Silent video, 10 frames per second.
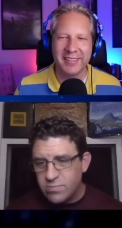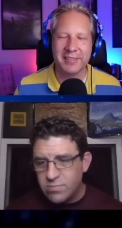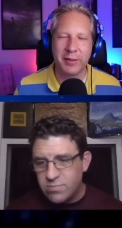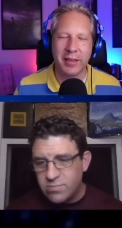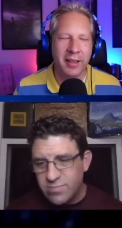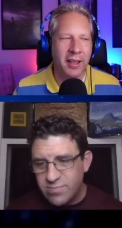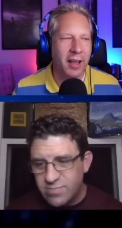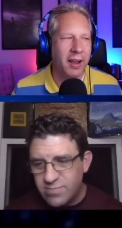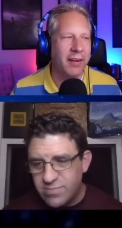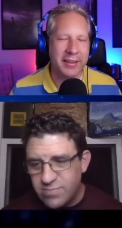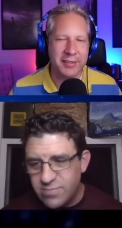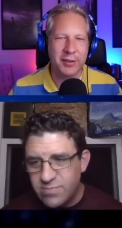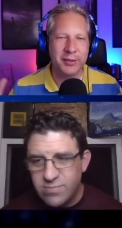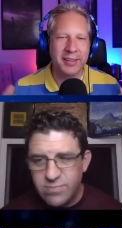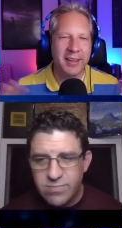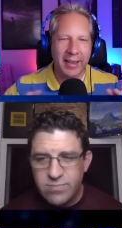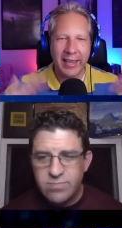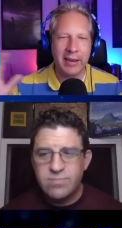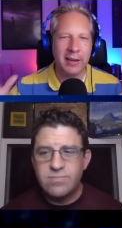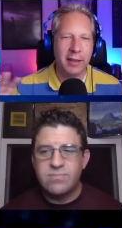Speaker 1: is bad. All right. So,
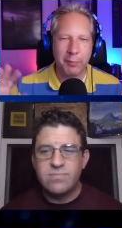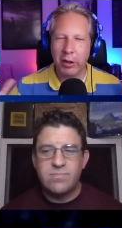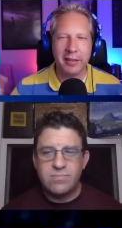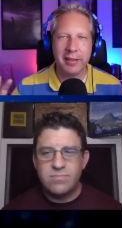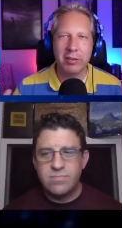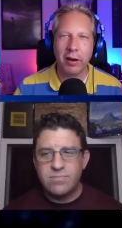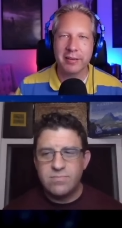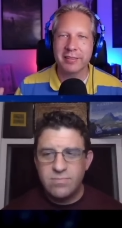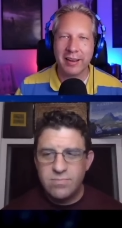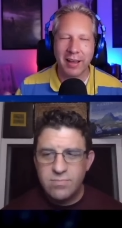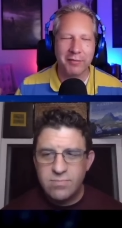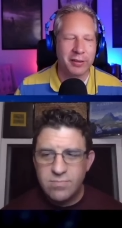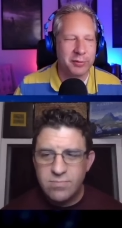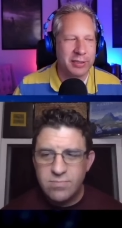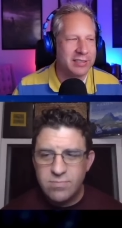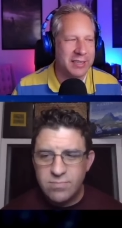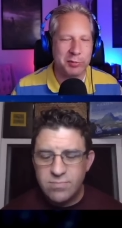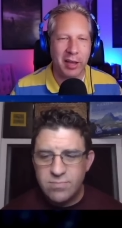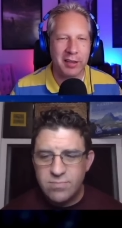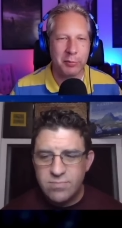again, boy, it's hard to sign off because we can just
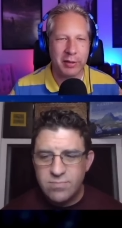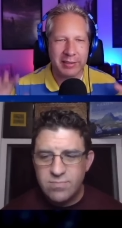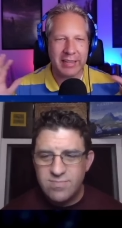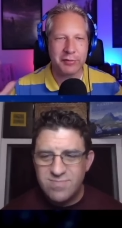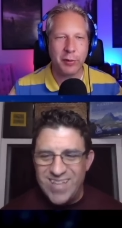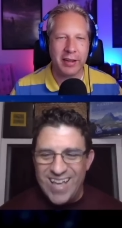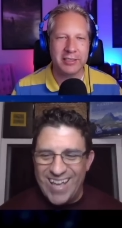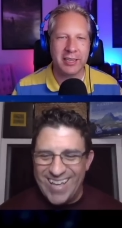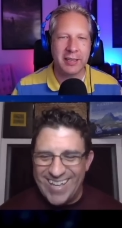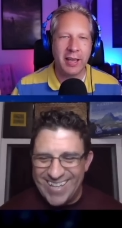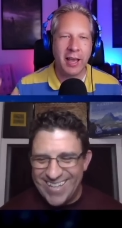keep talking. But thanks for watching.